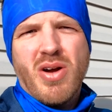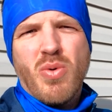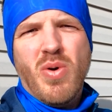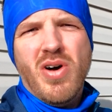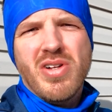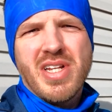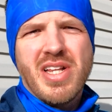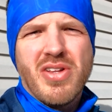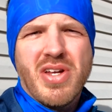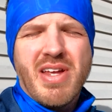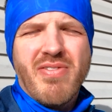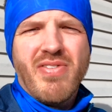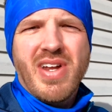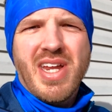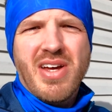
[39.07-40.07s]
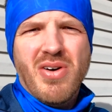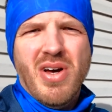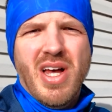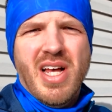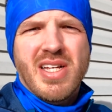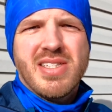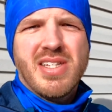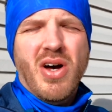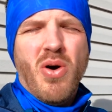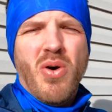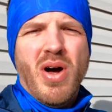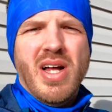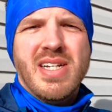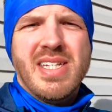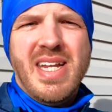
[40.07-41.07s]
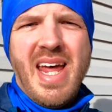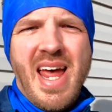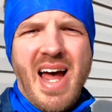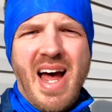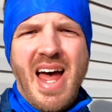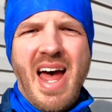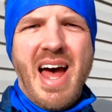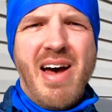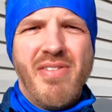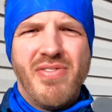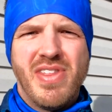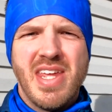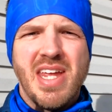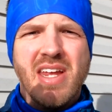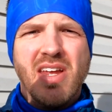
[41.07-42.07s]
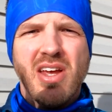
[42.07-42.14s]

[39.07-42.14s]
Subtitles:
quality looking video? So today I have the